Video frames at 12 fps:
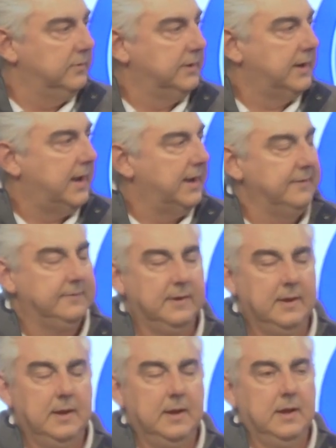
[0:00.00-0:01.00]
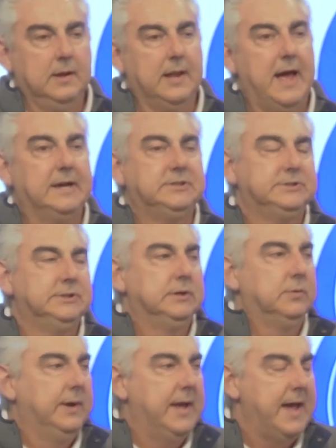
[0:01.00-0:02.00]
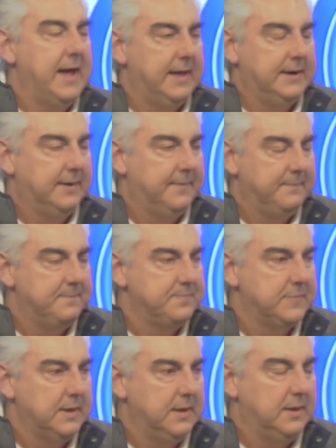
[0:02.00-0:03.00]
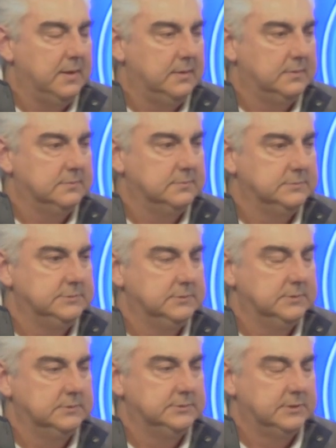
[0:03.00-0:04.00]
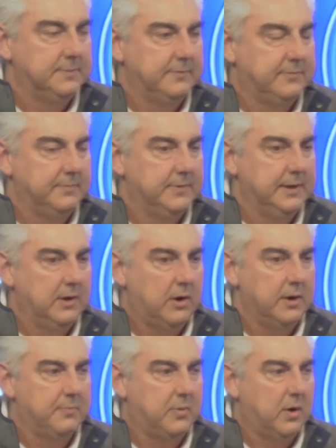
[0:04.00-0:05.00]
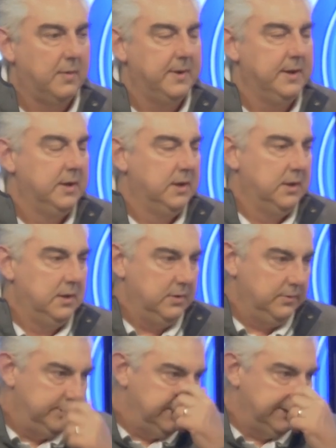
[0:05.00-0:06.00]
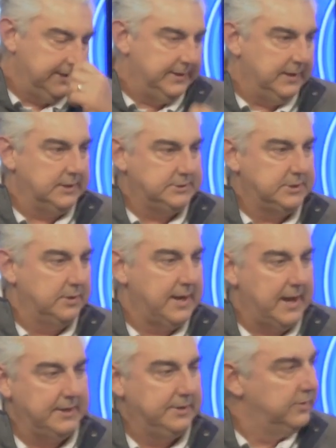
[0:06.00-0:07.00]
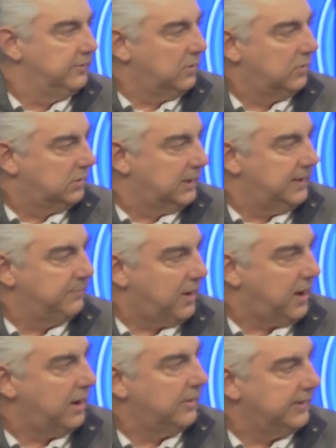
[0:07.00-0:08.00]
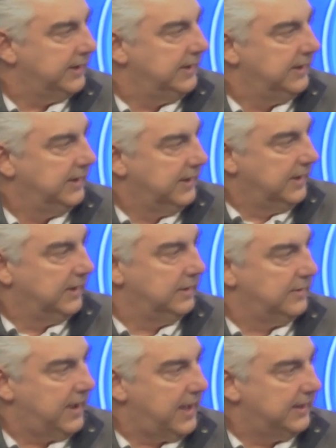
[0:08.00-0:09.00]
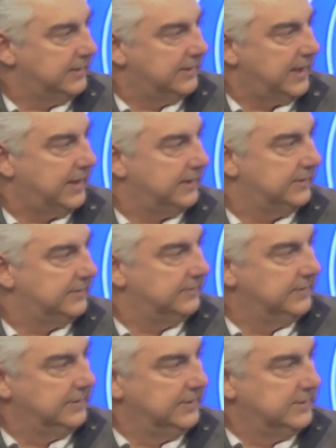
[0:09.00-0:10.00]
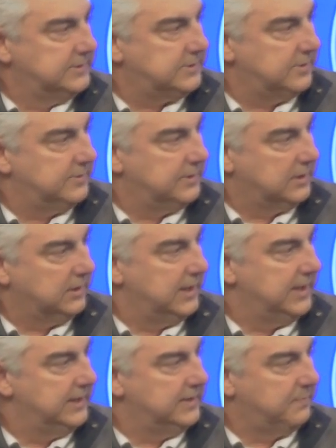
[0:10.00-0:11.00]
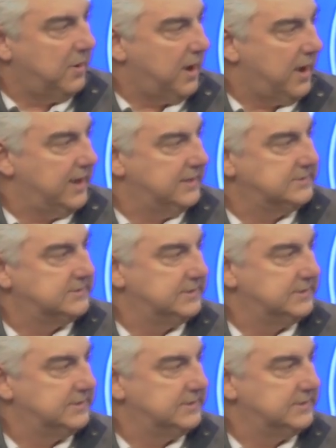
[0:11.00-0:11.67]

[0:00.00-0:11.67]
of the nights. Last year we had um, uh, a gentleman from the art department who did uh, showed how to do the old clay pottery. You know how to how to turning the clay into pots,